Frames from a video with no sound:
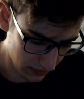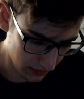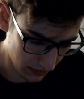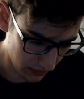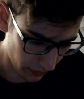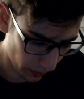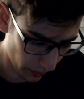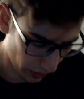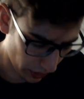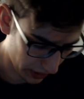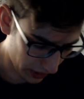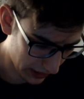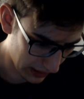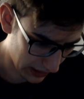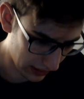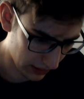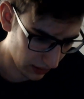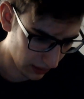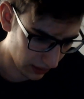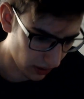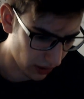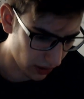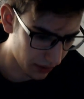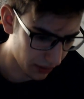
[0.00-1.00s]
working
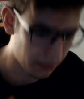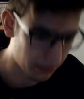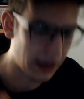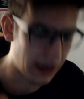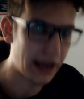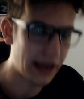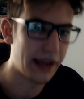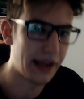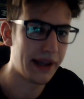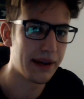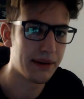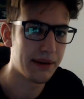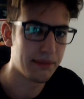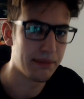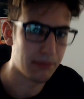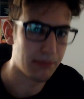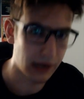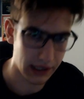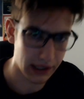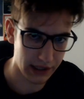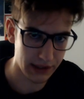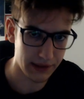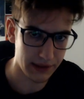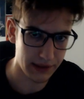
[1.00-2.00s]
on my
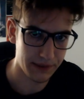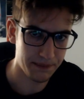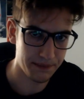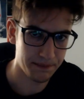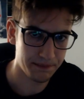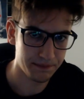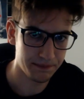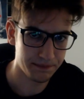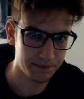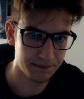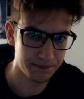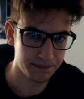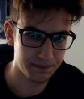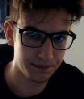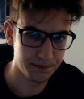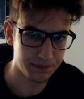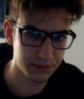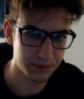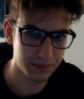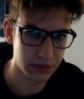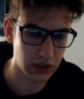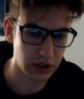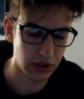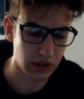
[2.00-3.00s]
manga,
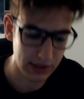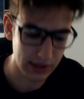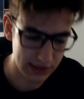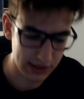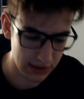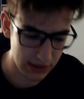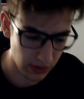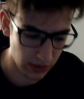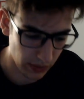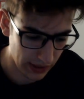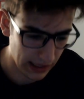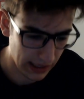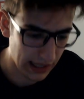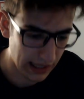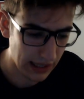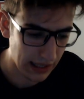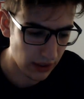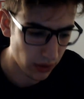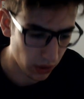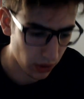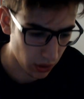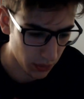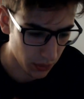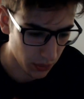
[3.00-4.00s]
on the story I
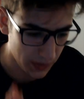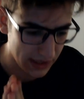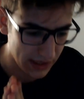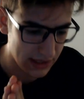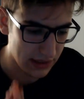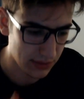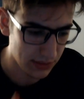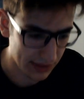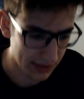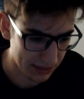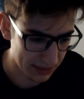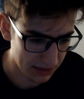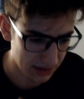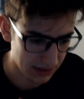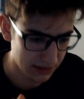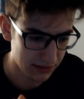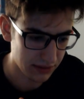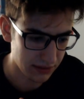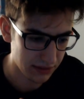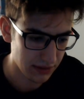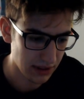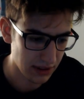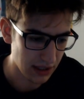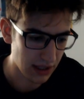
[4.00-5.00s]
always dreamed of.
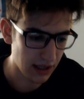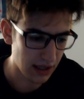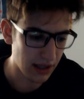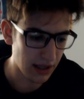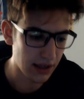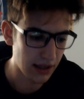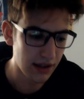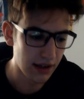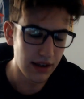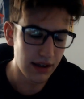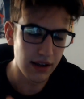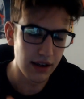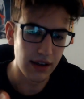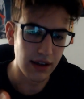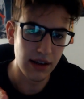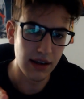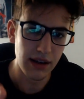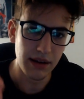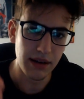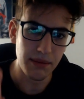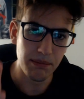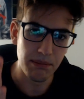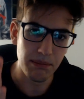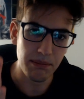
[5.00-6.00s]

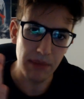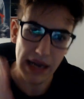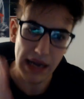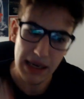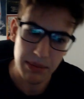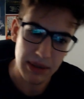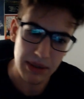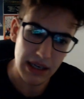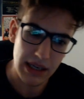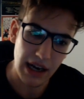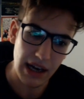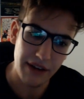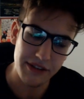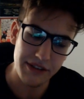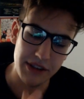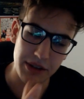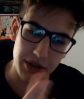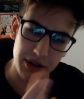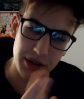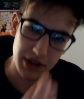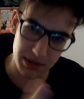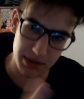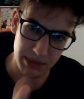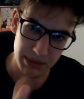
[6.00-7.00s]
Maybe after you
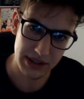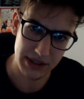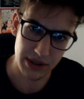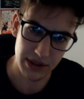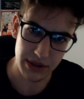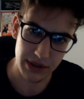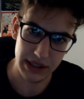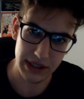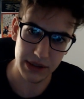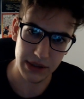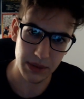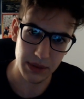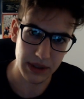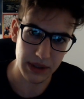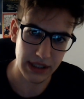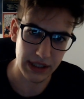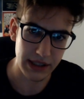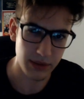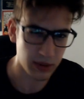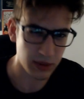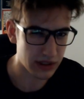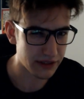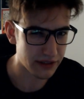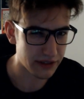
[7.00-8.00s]
heard my story, you were
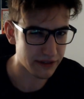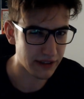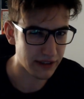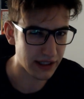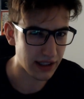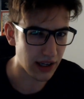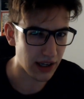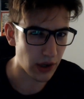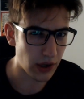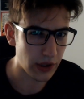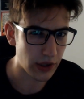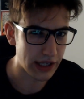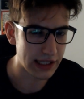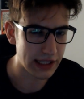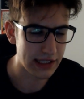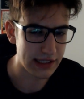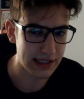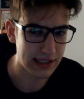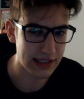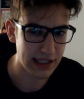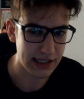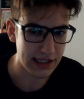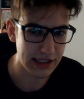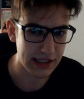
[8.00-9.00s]
like, what the fuck, how can a
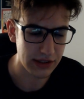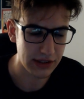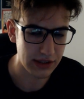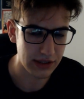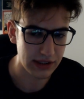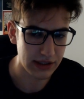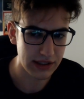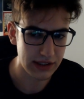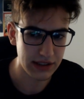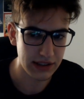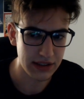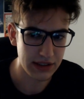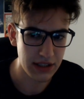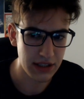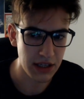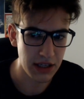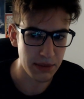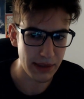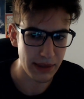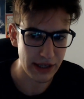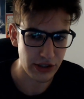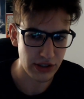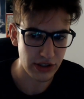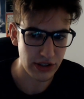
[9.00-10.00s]
6-year-old
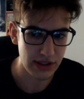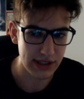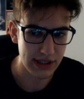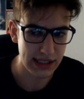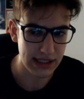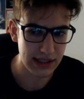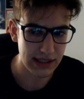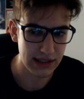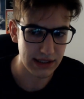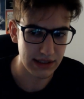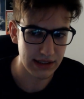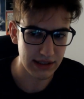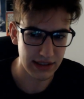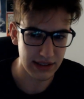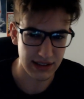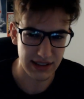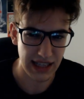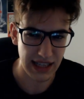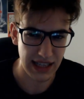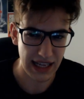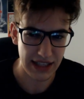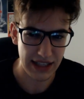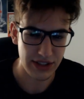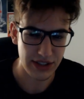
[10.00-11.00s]
imagine
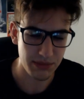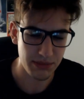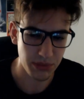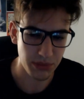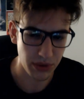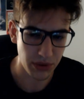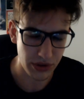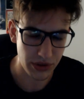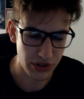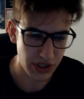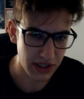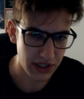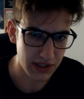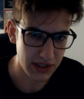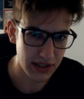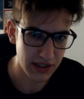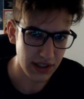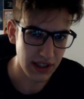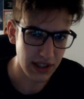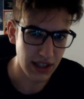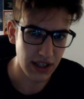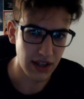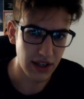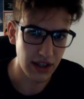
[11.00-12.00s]
that bullshit?
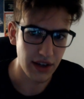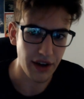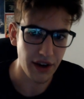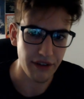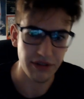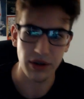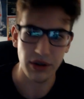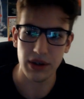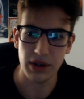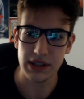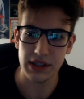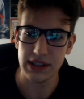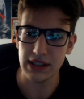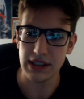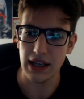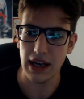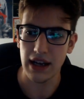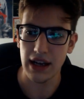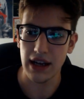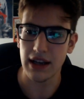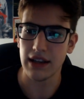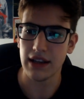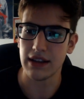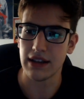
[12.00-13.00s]
Of course,
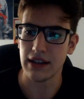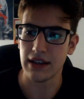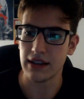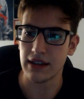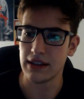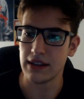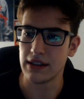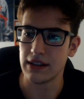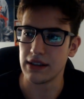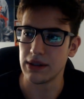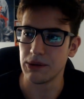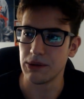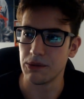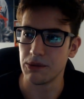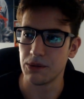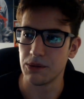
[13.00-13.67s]
there